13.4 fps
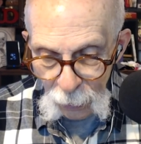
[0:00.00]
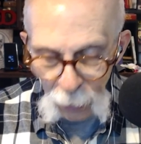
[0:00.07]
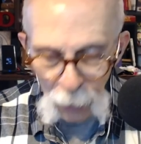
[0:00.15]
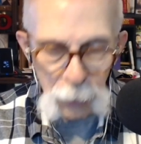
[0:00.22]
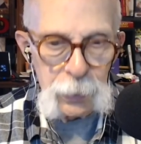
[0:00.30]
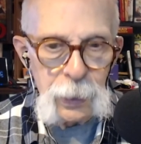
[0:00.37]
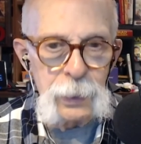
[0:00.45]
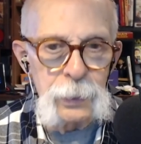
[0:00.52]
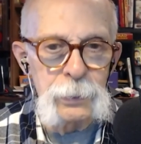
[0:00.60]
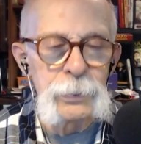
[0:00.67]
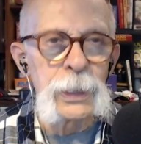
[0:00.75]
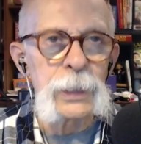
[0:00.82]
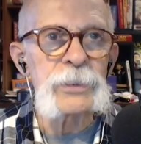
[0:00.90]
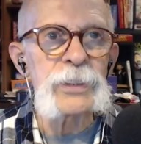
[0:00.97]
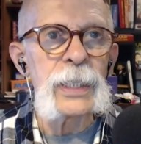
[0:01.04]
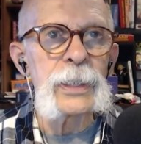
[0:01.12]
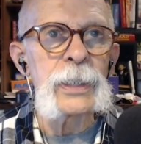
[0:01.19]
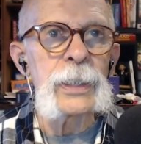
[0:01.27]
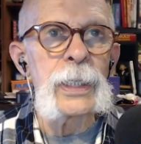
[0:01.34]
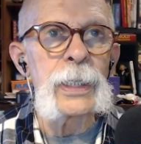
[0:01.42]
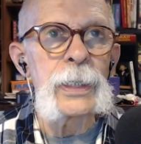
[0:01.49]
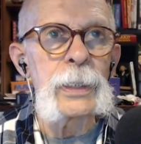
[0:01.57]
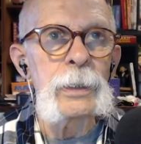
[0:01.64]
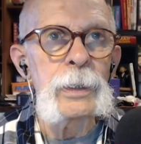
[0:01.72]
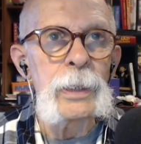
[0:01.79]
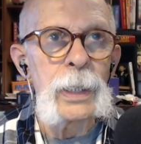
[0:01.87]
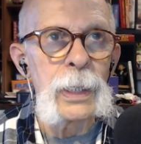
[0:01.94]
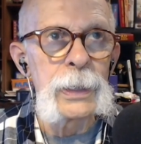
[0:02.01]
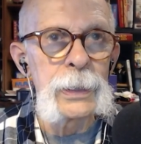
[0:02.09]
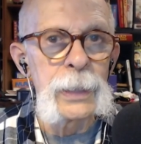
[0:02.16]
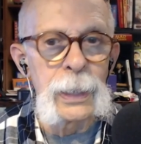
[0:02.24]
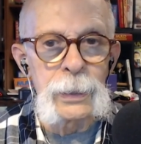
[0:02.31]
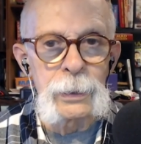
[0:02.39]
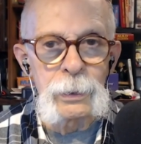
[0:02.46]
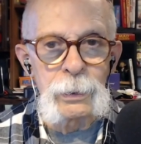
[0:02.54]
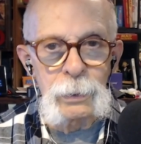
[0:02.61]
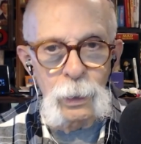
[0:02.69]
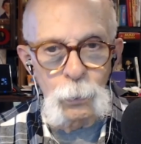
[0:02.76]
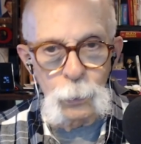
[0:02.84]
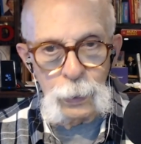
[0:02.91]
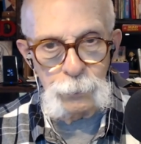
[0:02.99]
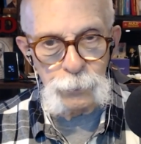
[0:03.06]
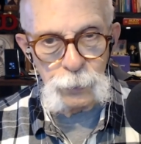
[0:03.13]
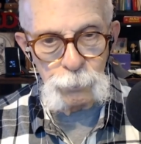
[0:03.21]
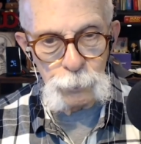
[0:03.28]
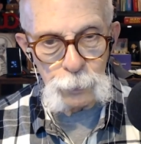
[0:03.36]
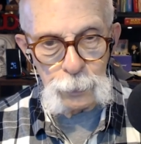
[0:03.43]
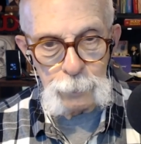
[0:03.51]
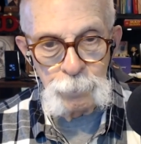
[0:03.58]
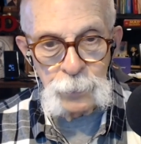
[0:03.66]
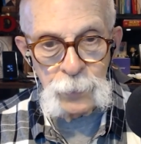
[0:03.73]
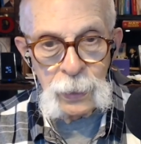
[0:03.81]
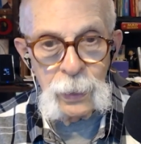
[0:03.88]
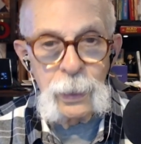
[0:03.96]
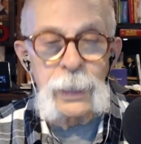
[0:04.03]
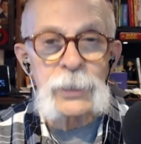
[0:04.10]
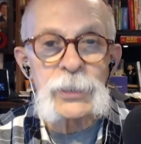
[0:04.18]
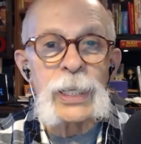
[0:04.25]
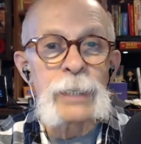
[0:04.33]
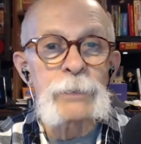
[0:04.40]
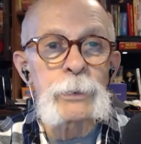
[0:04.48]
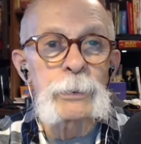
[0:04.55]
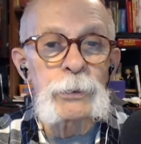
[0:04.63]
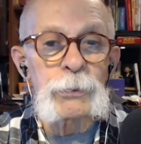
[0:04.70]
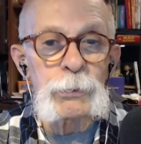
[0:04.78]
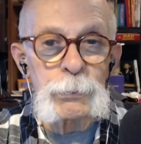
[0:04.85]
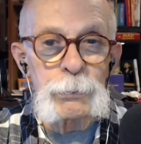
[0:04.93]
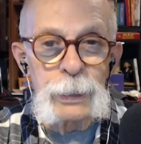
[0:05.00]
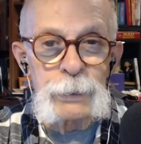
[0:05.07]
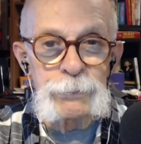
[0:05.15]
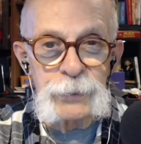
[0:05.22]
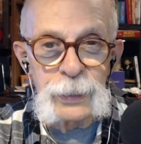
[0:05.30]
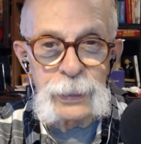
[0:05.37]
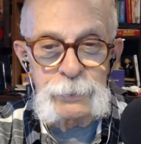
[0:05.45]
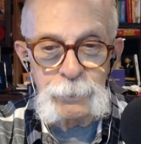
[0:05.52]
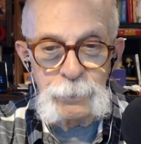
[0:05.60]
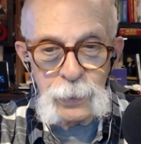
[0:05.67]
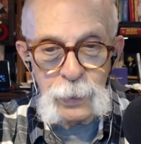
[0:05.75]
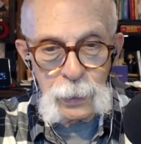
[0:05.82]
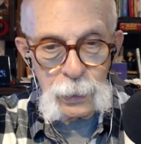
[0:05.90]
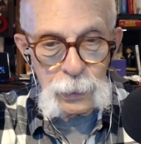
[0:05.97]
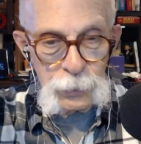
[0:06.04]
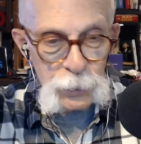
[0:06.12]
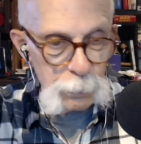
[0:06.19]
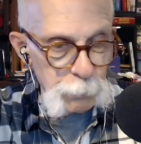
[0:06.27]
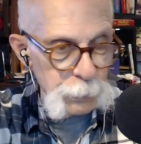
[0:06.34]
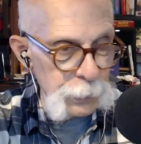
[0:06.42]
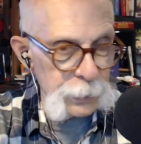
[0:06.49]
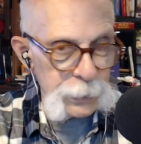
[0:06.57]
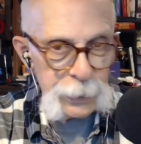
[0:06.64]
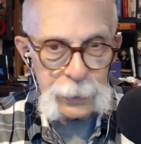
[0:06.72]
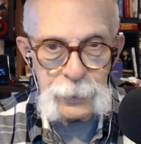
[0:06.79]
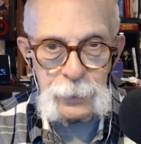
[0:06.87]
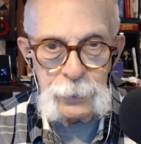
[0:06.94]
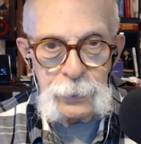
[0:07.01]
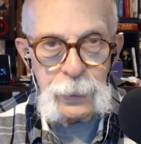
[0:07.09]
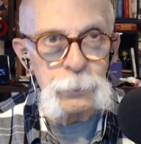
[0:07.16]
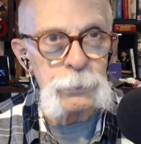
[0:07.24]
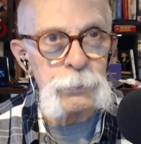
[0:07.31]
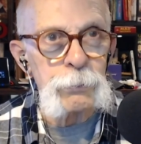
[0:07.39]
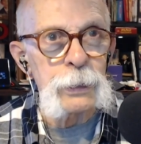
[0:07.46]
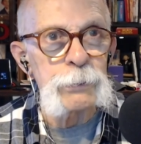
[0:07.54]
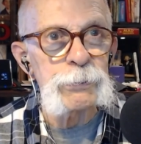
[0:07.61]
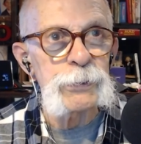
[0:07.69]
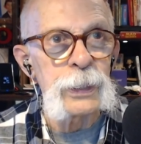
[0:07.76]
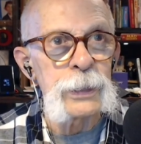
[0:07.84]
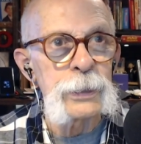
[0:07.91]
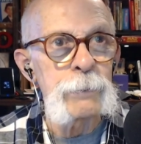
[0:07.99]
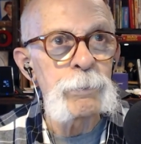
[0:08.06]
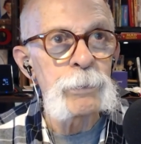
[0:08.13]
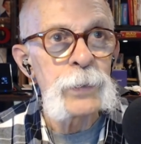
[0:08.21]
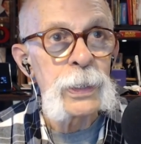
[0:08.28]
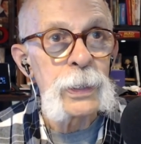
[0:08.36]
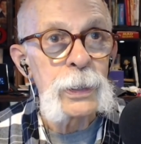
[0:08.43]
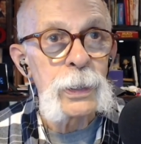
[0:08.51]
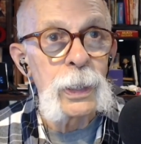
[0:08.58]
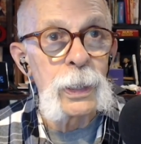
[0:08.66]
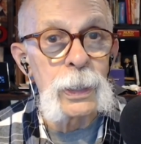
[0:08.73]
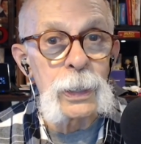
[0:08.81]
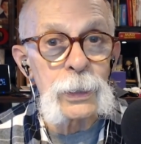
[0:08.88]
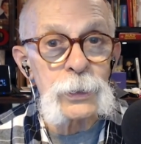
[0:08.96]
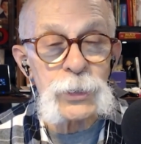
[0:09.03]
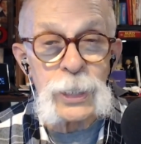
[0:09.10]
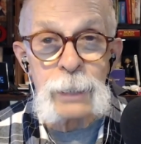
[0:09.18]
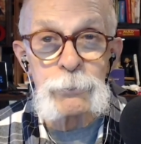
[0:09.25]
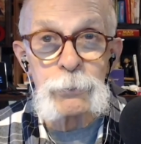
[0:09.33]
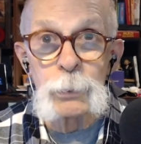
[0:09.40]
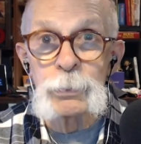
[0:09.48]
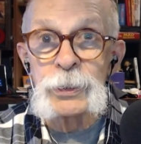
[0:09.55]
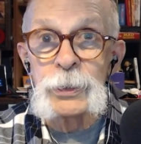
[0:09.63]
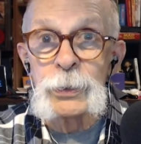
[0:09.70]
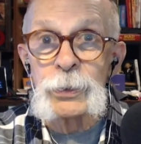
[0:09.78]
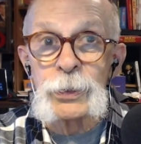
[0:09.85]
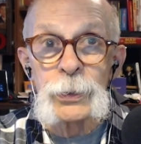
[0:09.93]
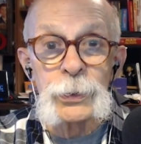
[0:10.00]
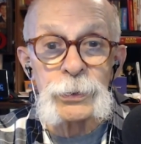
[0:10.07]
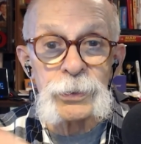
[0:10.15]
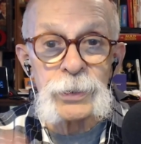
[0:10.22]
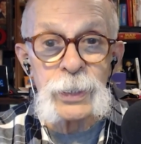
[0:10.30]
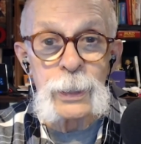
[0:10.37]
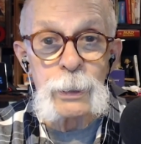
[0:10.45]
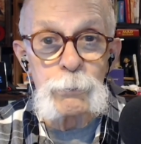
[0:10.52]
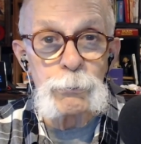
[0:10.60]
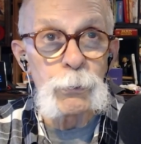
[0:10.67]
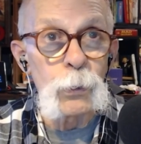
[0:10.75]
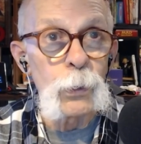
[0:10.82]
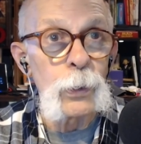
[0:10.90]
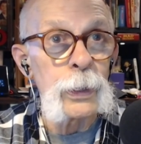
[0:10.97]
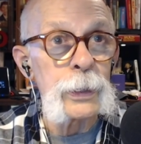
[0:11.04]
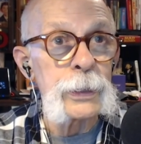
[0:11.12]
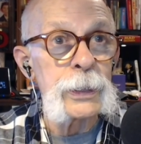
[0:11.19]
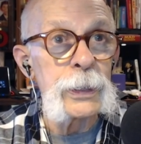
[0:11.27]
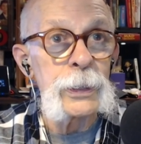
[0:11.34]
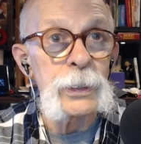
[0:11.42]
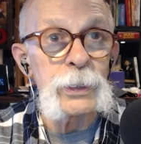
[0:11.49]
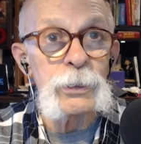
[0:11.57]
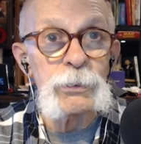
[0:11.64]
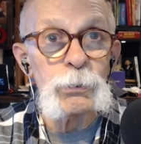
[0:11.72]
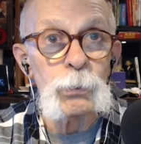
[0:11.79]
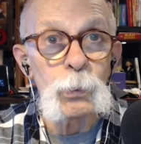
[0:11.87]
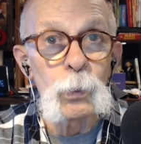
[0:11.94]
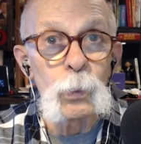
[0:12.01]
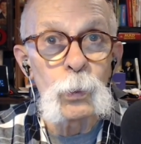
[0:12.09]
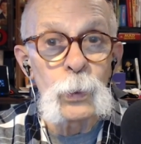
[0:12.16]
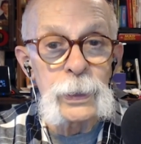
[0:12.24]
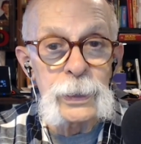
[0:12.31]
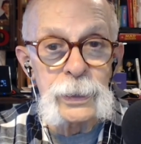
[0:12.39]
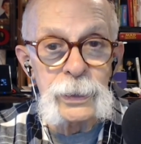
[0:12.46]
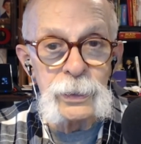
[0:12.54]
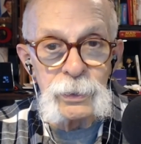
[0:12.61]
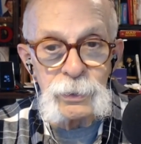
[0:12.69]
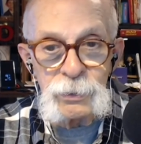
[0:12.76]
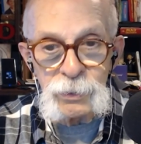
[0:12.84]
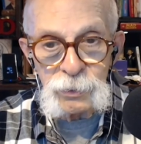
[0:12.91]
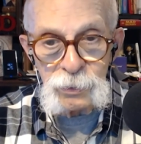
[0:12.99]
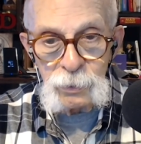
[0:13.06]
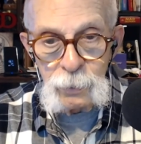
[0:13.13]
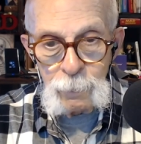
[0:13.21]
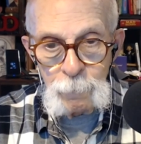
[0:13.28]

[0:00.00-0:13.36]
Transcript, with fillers: Okay. Next Saturday and then away for three. Yep. All right, yep. chat room. This is great fun. Uh, Jim Reed, thank you. That was great fun. Uh, chat room. See you Thursday for Giz Wiz.